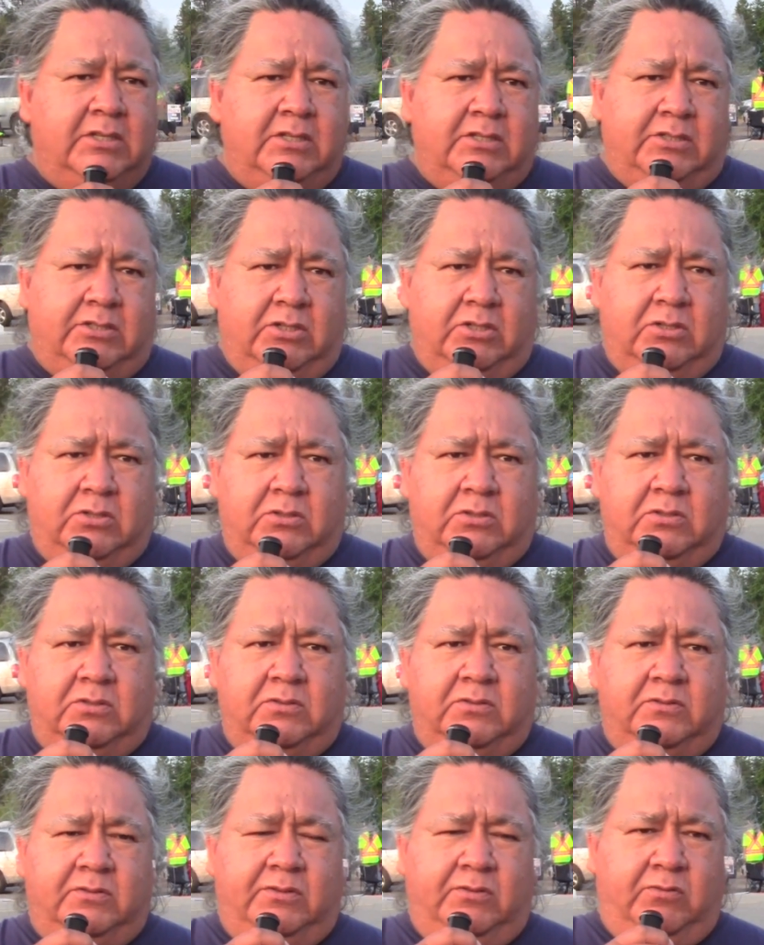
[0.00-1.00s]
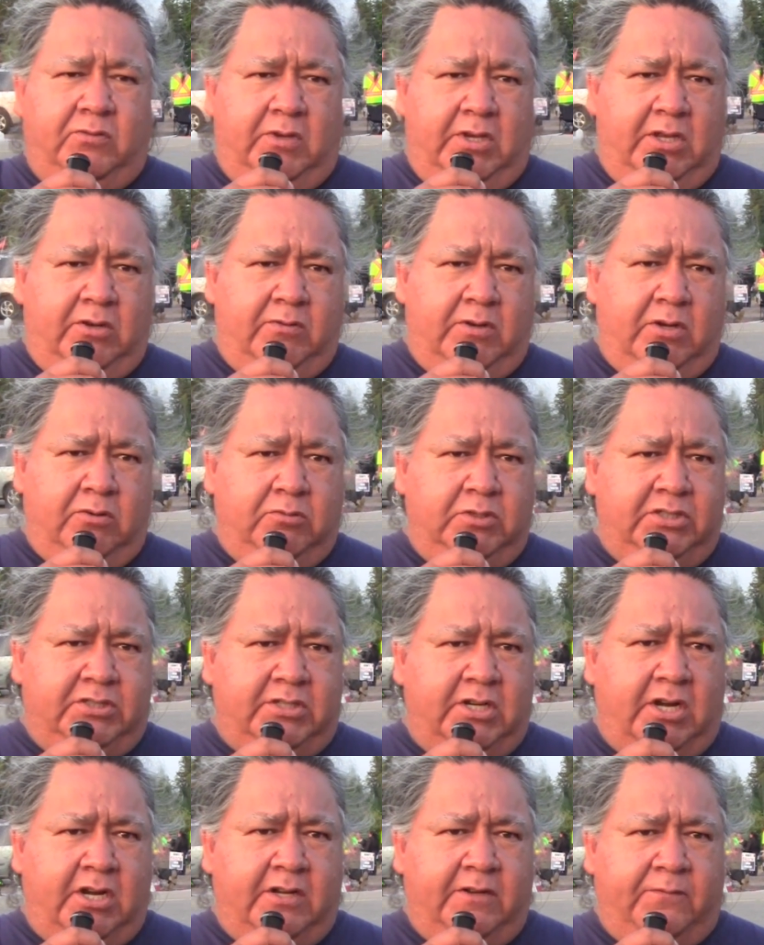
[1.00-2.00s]
So anyway, we
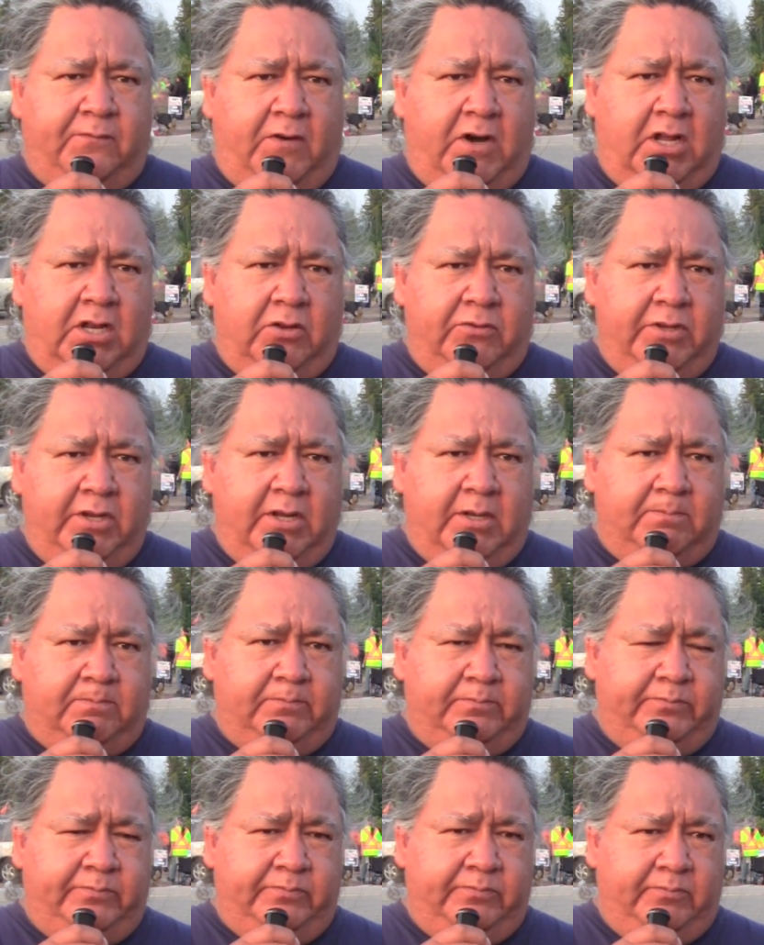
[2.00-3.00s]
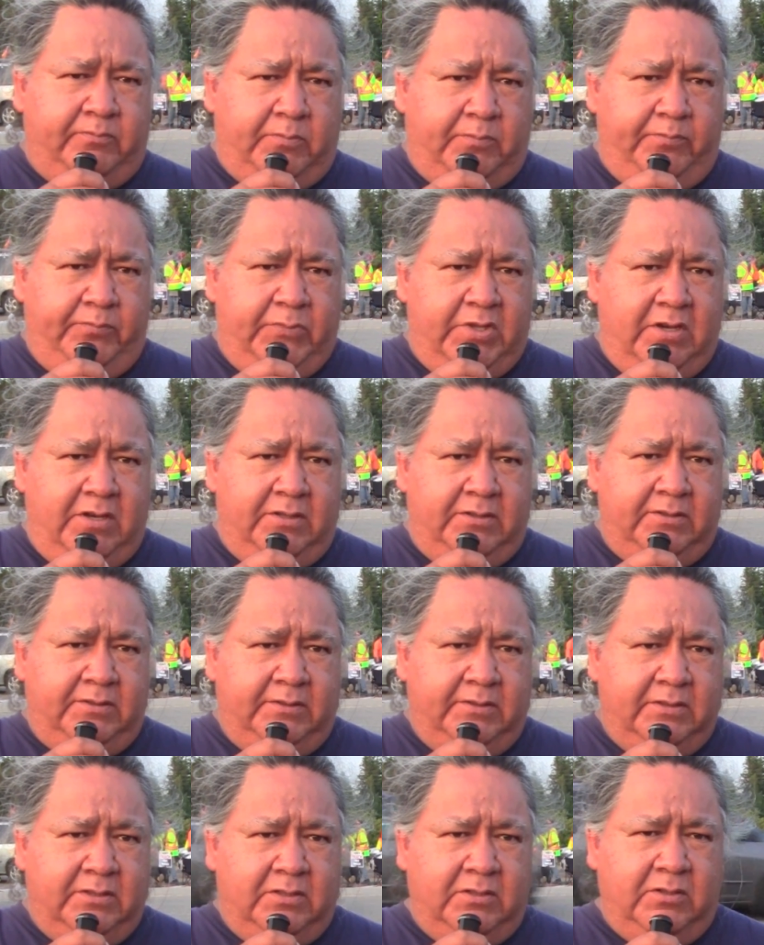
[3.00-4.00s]
started following up. Then
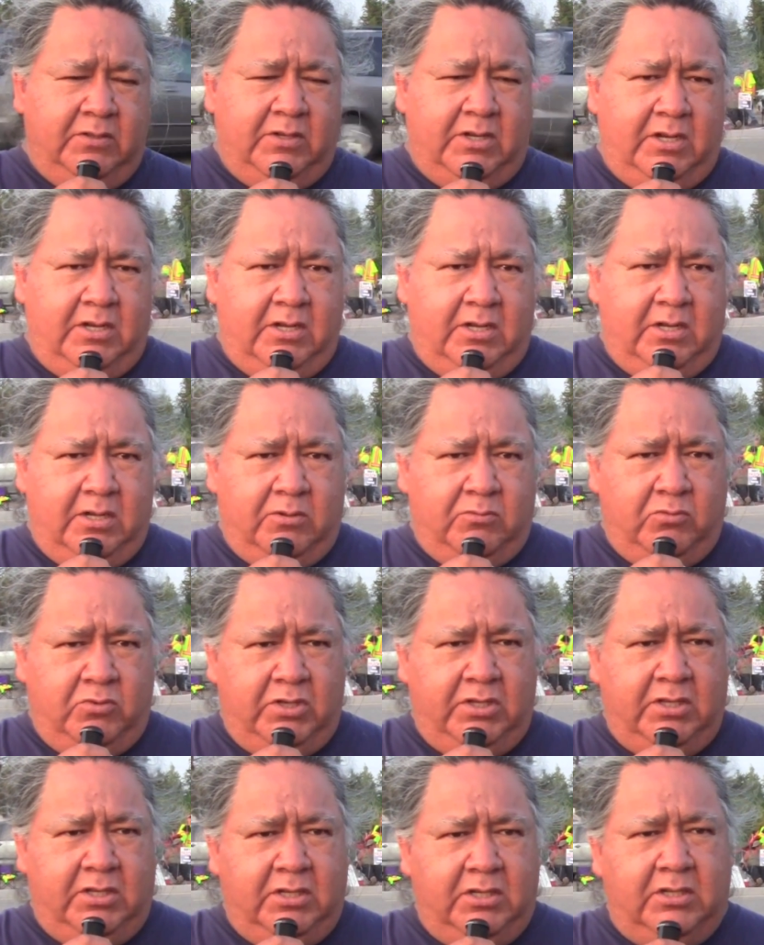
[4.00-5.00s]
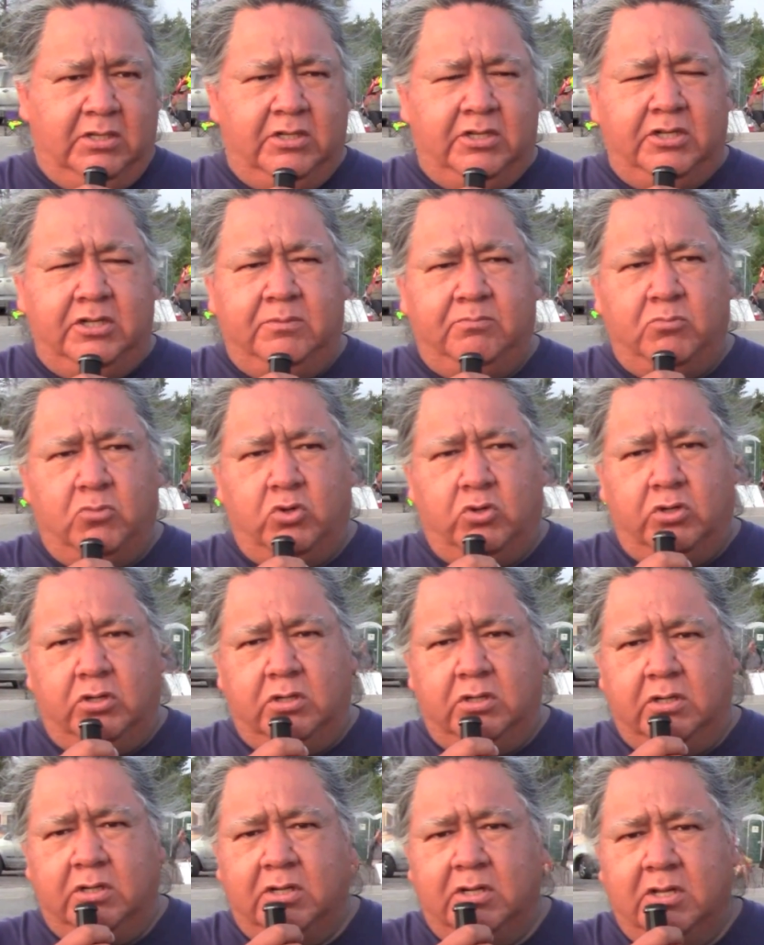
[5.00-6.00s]
we learned
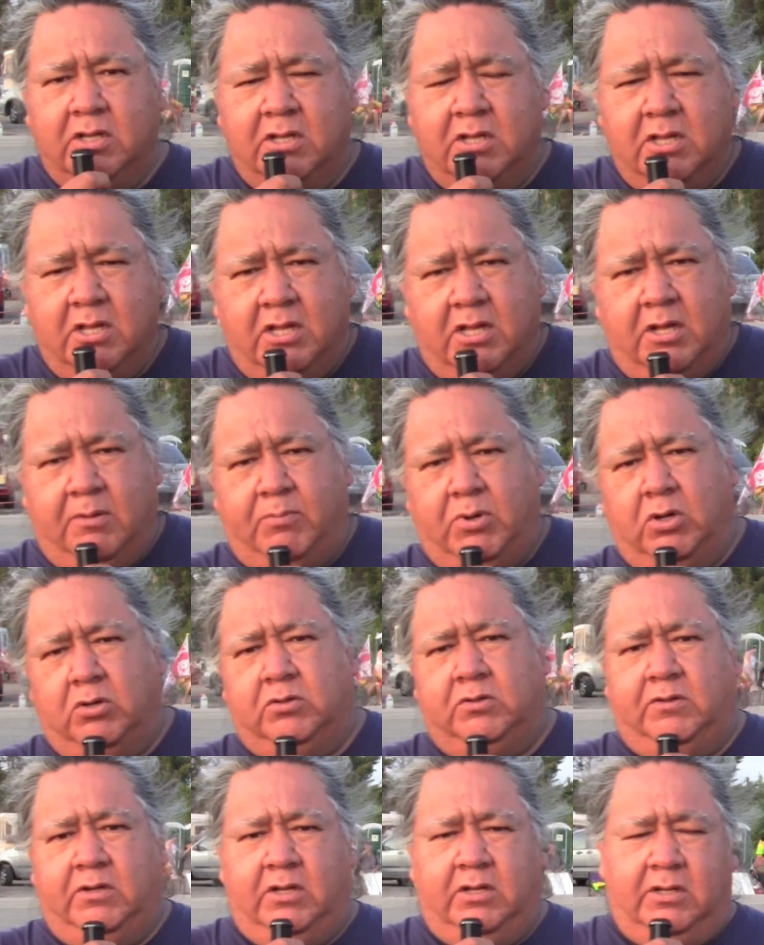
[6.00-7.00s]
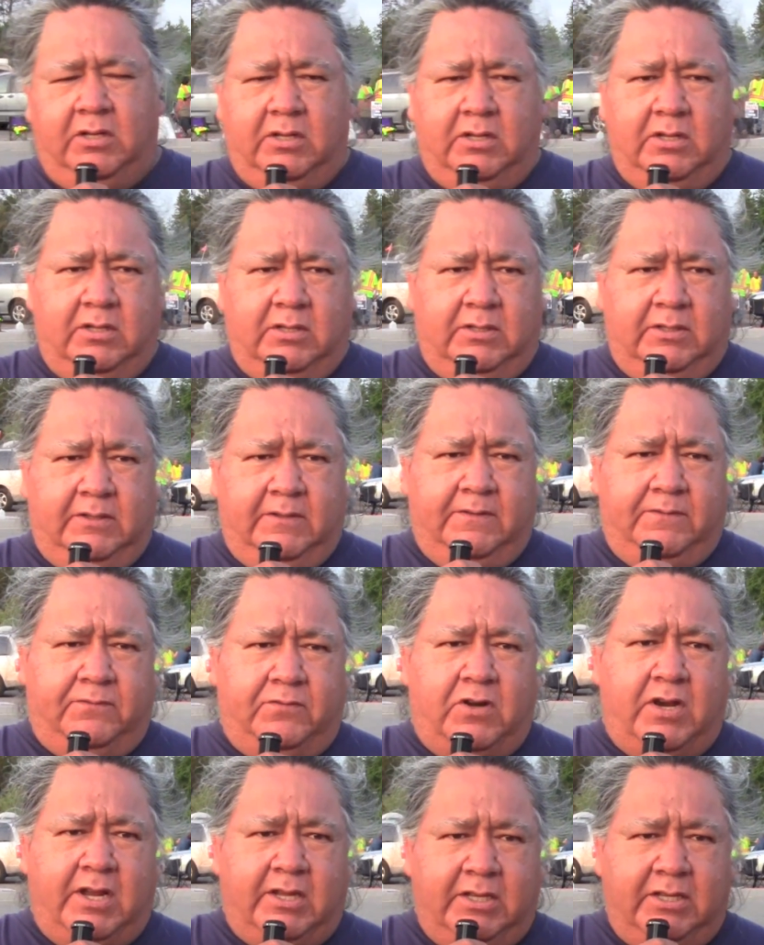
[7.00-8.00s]
more about
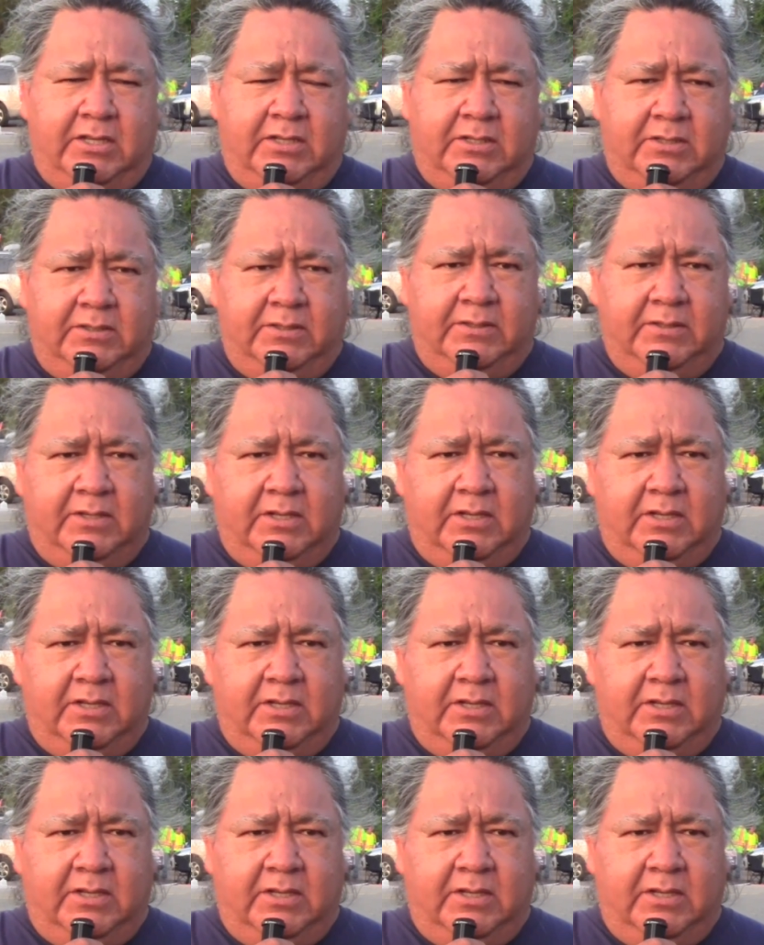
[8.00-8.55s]
fracking.